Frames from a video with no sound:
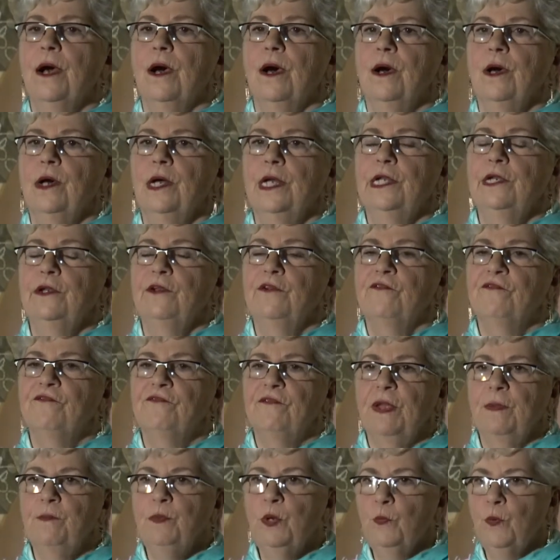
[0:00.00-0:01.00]
on
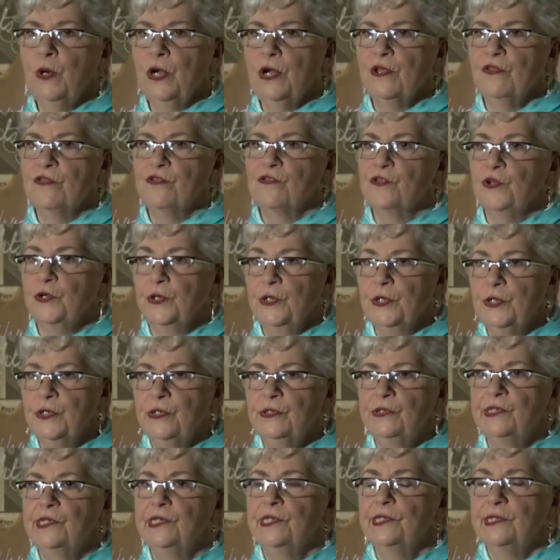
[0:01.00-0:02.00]
February
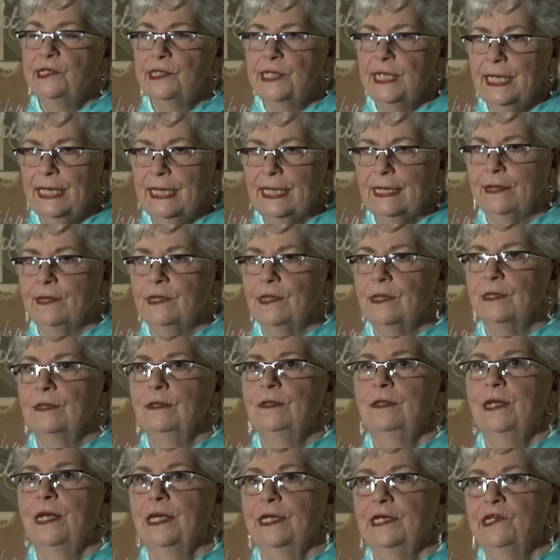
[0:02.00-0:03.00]
3rd to 10th,
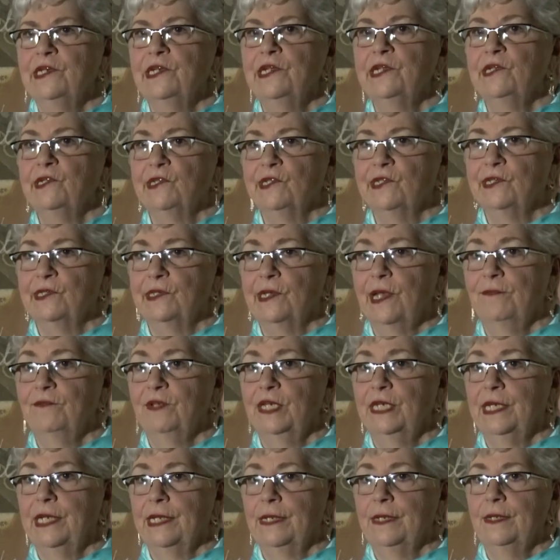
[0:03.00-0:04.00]

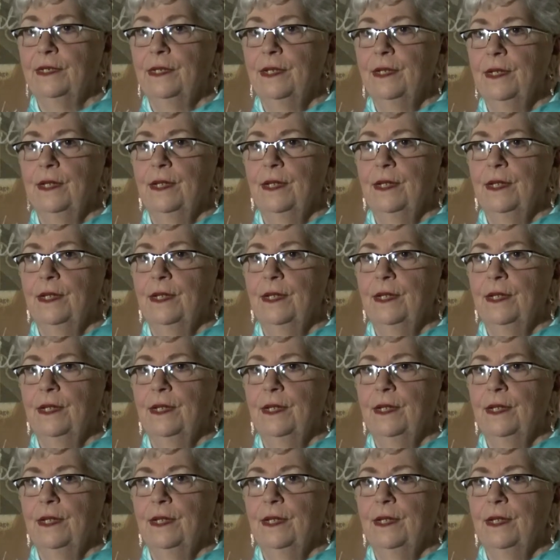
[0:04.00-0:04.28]
1970.